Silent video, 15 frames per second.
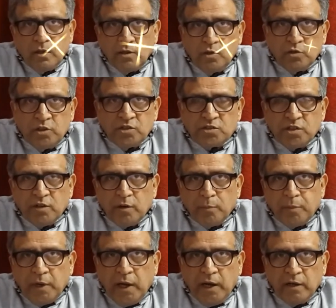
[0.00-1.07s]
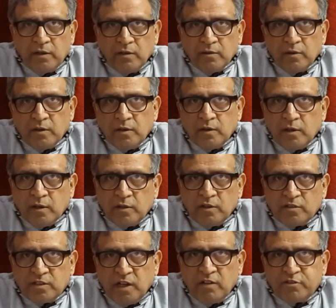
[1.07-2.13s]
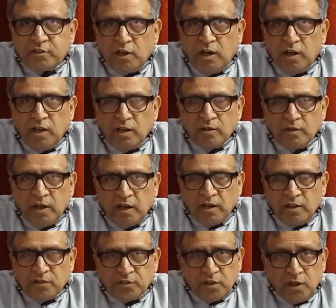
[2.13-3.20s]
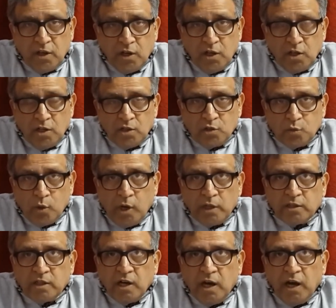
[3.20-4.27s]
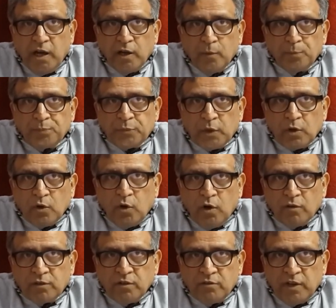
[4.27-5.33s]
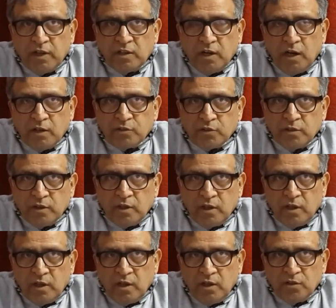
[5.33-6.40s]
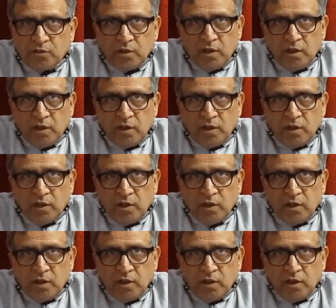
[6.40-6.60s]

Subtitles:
Yudhishthir replied, the self-study, that is, Swadhyay of the Vedas, is